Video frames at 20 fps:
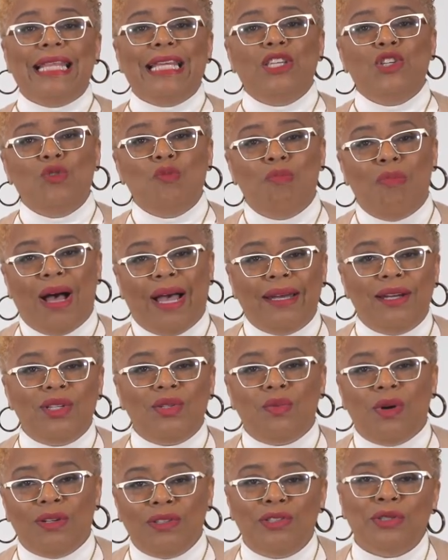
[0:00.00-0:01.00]
then you might
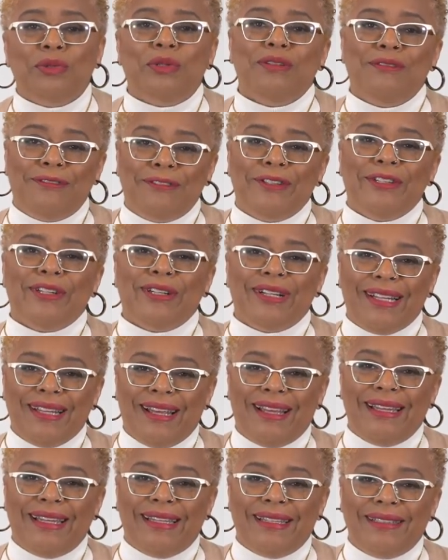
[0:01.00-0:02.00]
as well do it for your
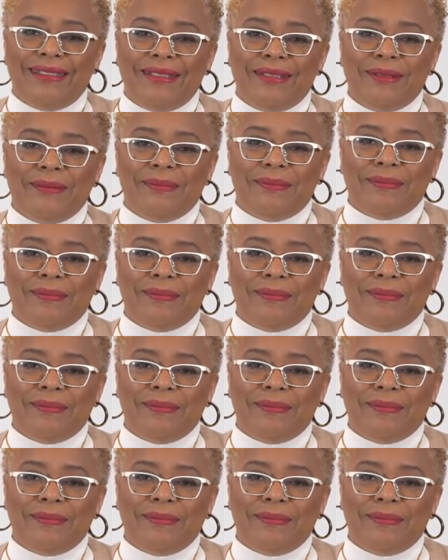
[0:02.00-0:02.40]
client.